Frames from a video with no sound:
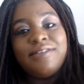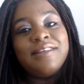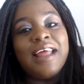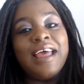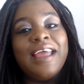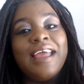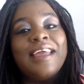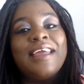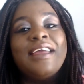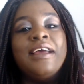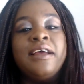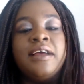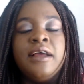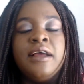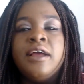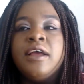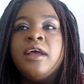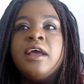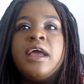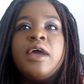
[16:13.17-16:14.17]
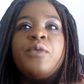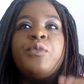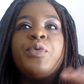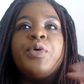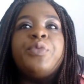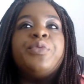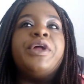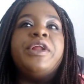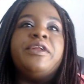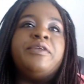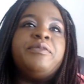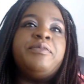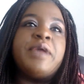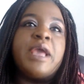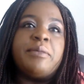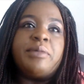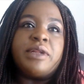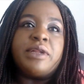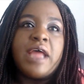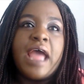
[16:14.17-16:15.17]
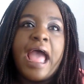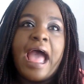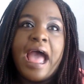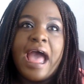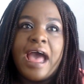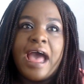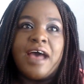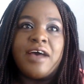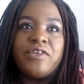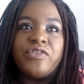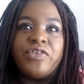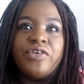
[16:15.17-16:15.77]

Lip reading: Like, we wouldn't be able to have